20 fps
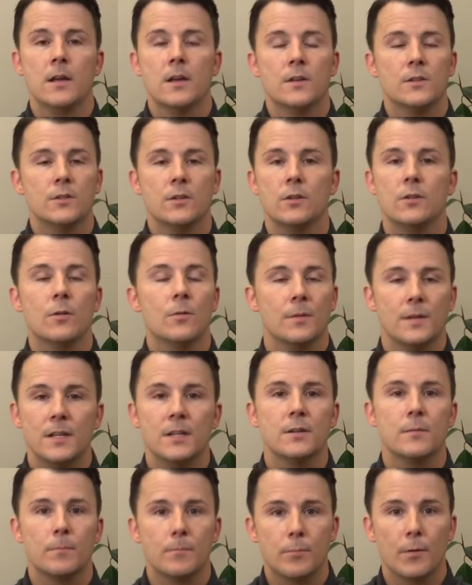So you don't
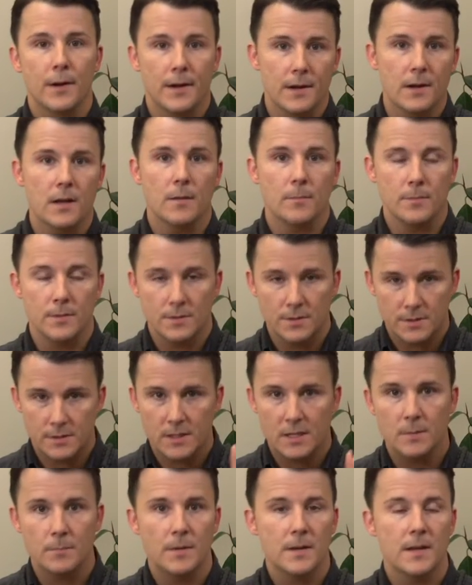need to bring it up. You just
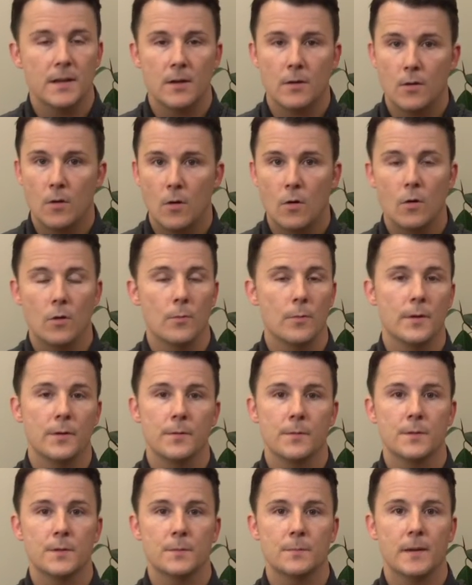keep it down all the way
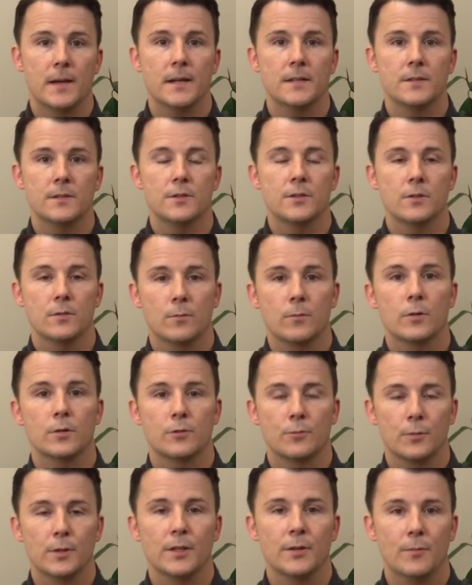through this passage and it works
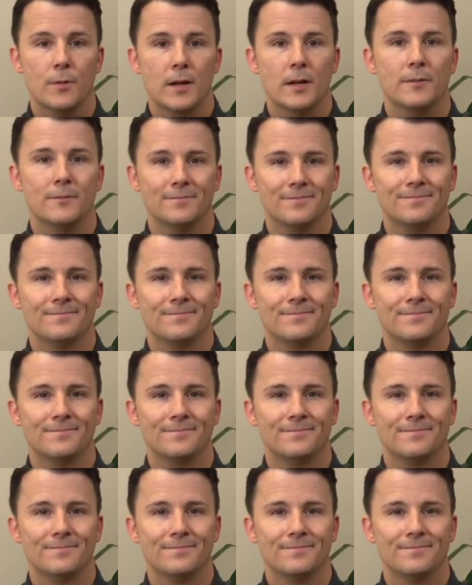really well.